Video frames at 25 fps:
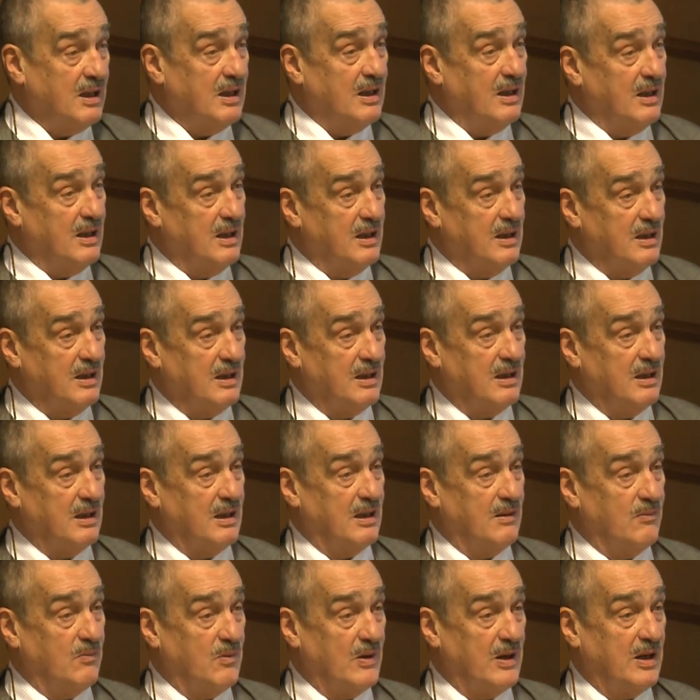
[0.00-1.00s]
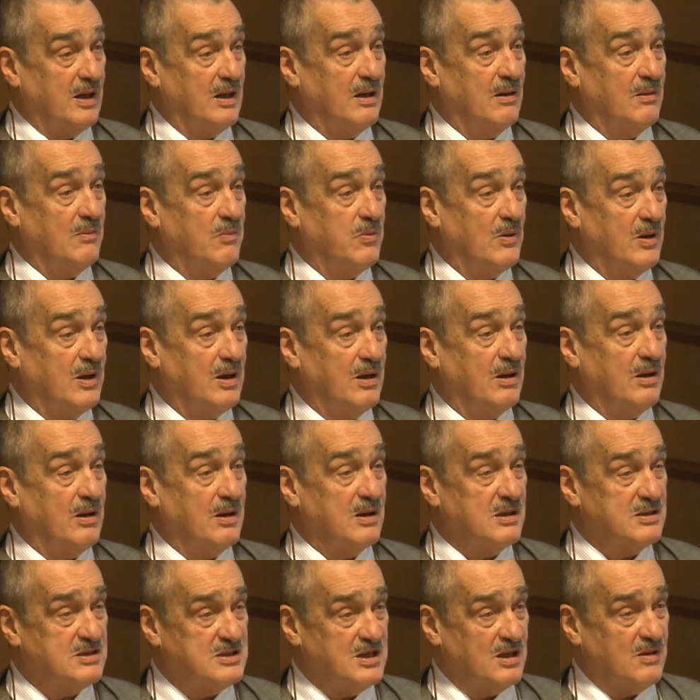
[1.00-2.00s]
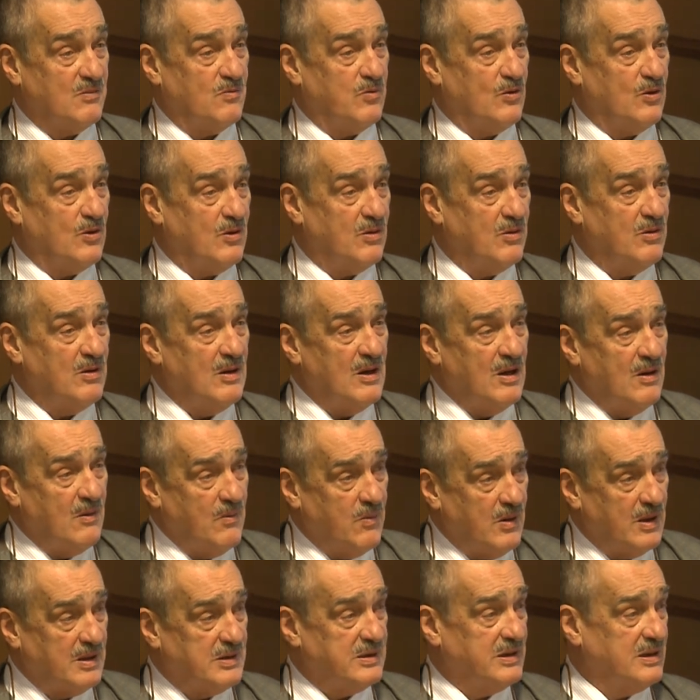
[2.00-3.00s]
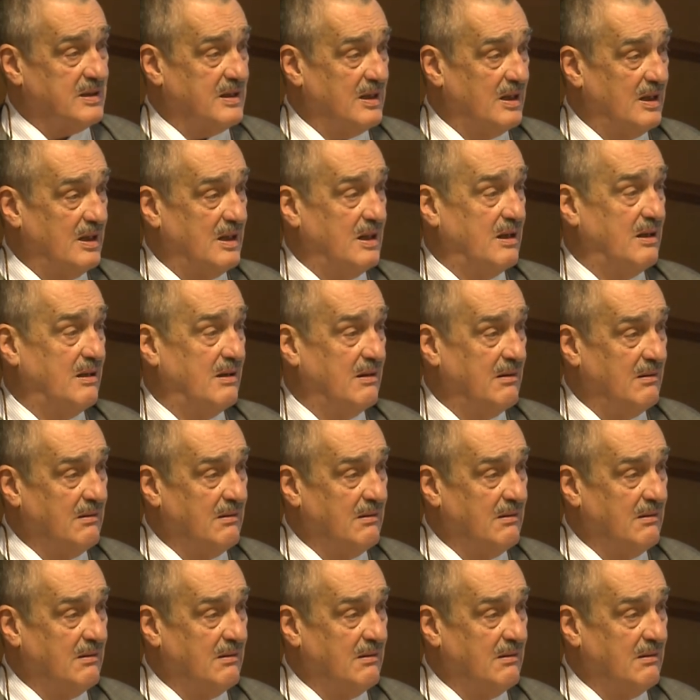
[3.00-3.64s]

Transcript: where Jing War was still